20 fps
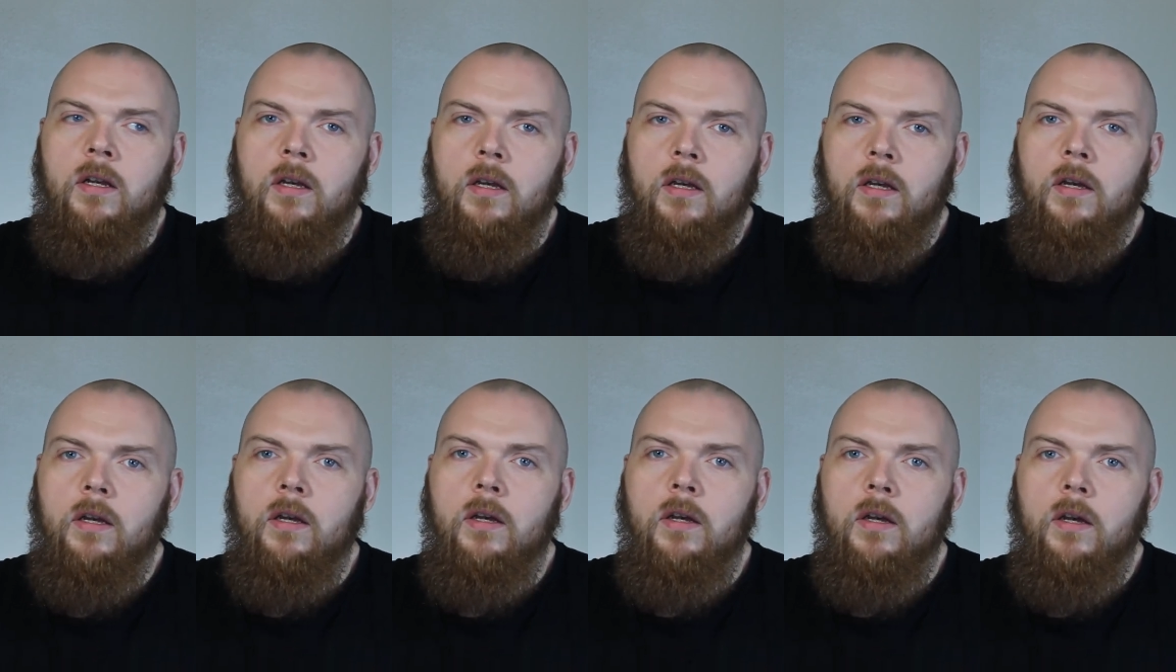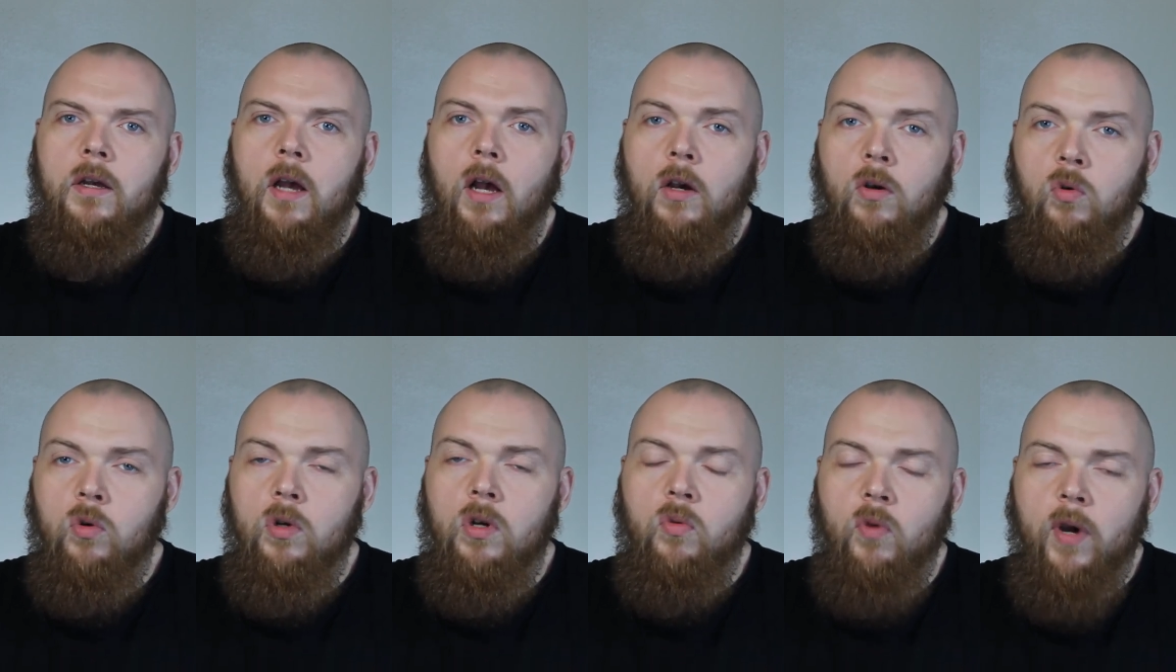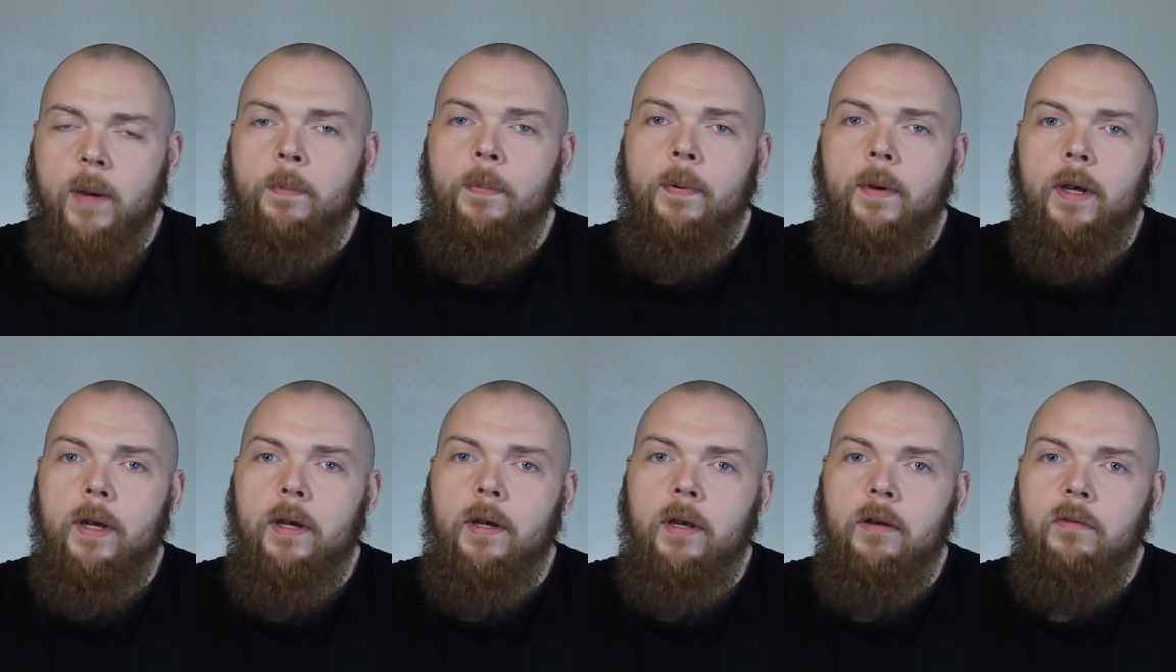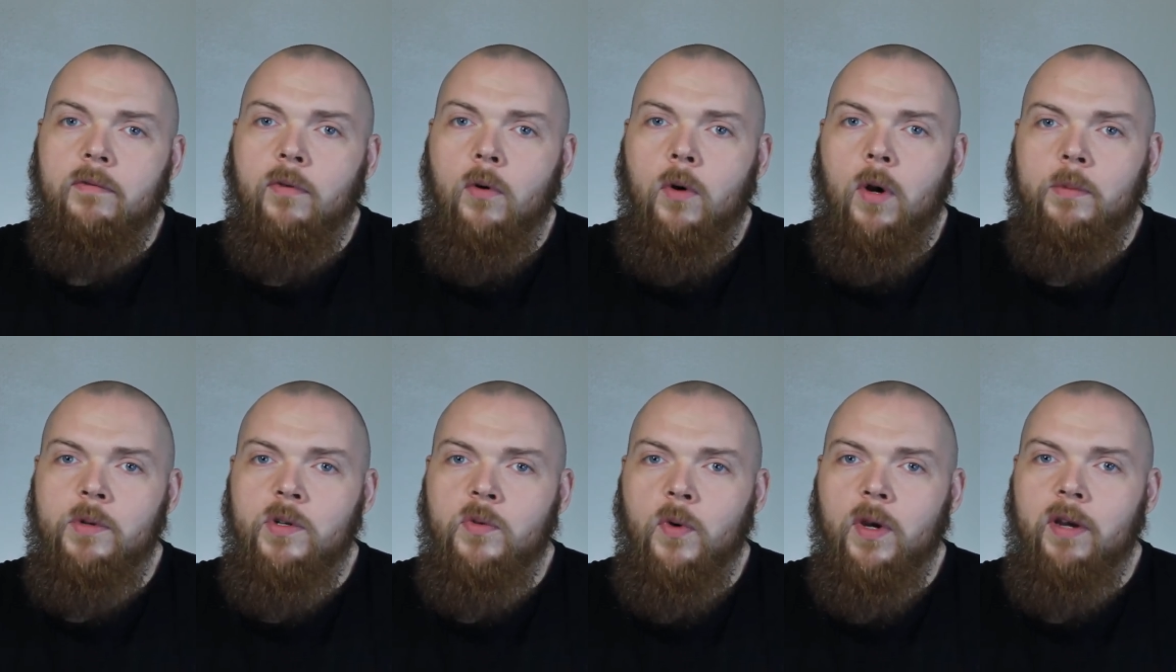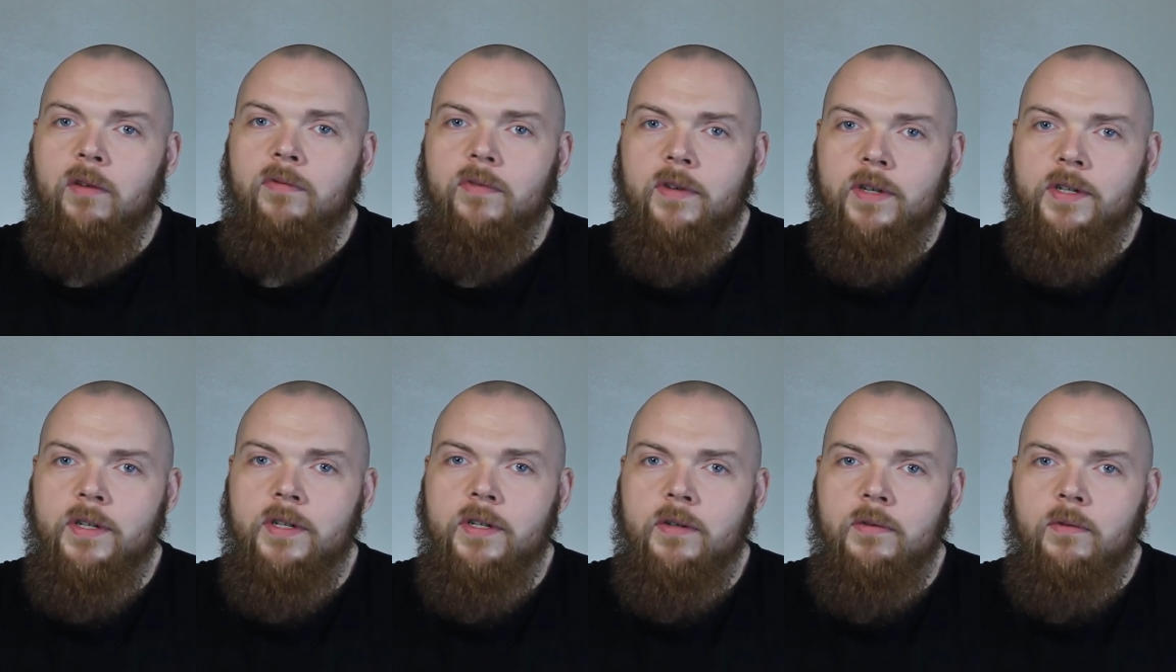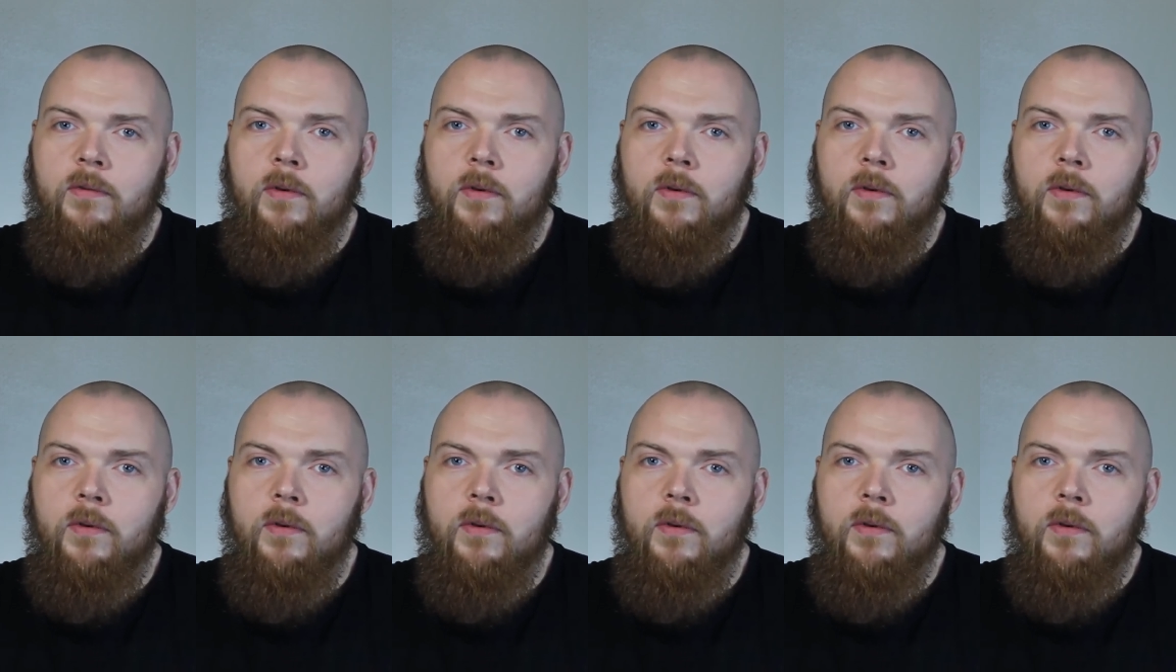a good grip and forearm strength is